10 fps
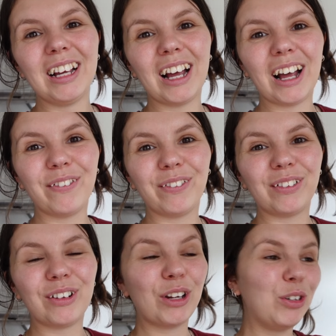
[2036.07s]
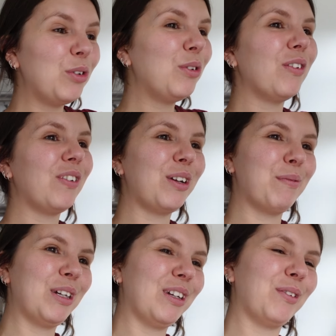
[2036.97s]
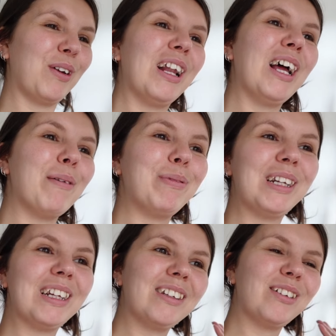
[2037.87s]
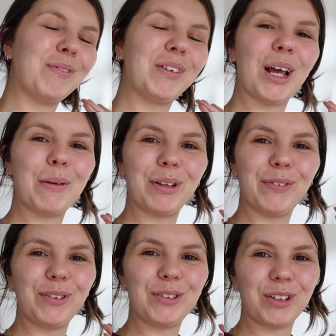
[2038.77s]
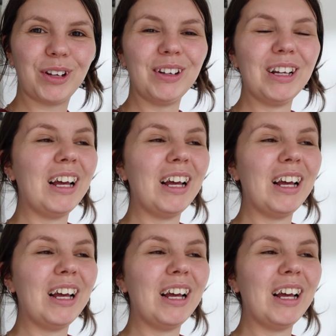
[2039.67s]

have a new development as well happening sometime in the future,